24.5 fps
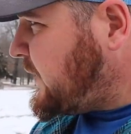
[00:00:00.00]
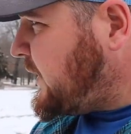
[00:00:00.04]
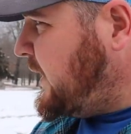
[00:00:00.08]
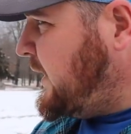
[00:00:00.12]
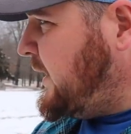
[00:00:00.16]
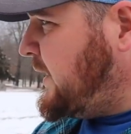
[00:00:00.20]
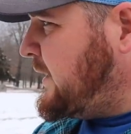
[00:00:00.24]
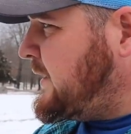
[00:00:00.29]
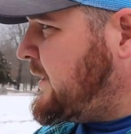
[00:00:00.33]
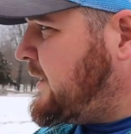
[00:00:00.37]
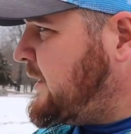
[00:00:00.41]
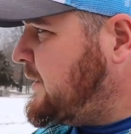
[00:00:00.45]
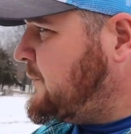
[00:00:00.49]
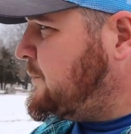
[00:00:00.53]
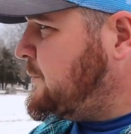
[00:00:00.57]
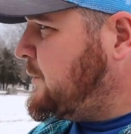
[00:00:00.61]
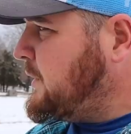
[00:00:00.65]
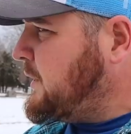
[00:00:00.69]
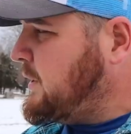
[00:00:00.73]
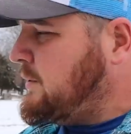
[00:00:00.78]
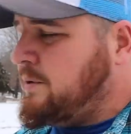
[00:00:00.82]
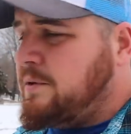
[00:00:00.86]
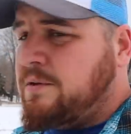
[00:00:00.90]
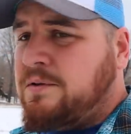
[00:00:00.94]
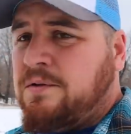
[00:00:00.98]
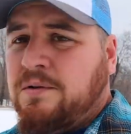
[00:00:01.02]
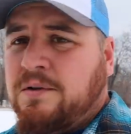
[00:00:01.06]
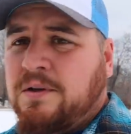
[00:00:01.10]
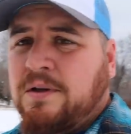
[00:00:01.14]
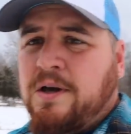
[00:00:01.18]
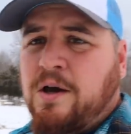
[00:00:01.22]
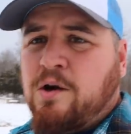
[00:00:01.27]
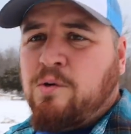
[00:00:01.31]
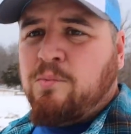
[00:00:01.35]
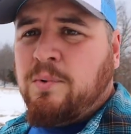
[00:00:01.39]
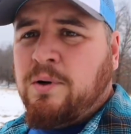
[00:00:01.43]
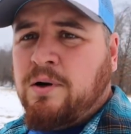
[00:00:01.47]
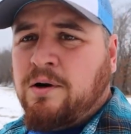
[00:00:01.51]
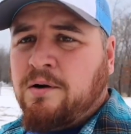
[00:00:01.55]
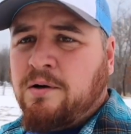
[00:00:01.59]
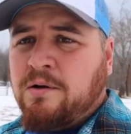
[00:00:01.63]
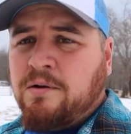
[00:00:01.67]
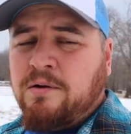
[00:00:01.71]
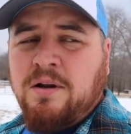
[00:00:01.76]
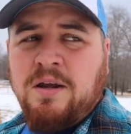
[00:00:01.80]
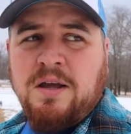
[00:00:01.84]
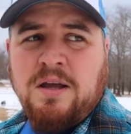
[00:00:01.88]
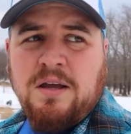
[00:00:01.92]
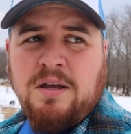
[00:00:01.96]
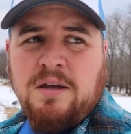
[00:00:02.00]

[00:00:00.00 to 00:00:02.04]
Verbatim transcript: and uh, we'll go into the goat barn